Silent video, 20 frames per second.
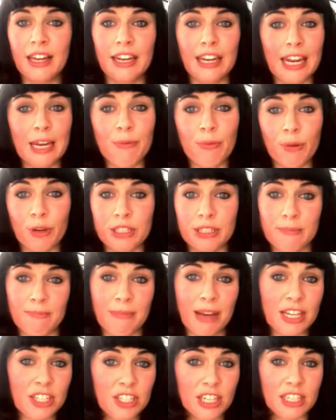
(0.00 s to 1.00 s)
Labourers
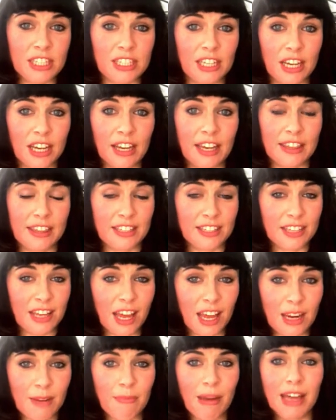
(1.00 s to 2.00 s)
in Manchester at the
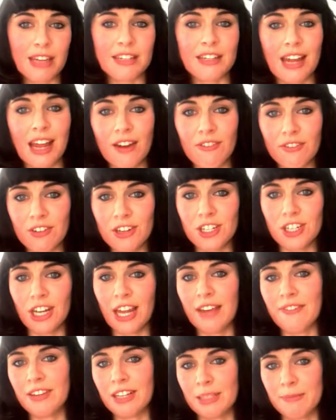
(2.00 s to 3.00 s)
time had an average
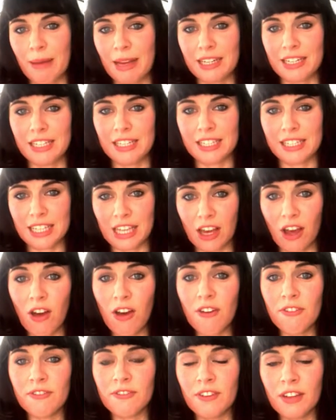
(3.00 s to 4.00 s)
life expectancy
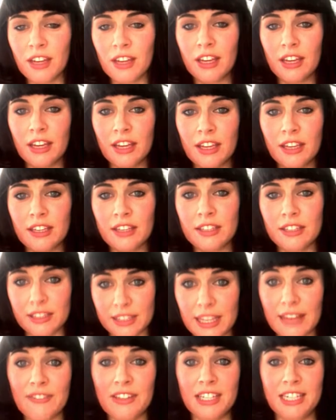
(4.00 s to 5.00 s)
of
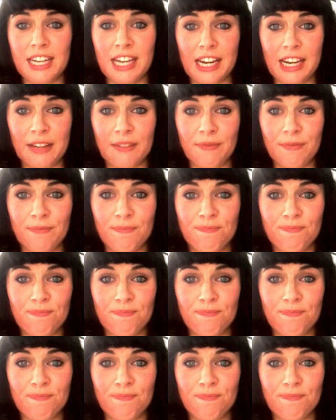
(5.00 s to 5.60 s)
17.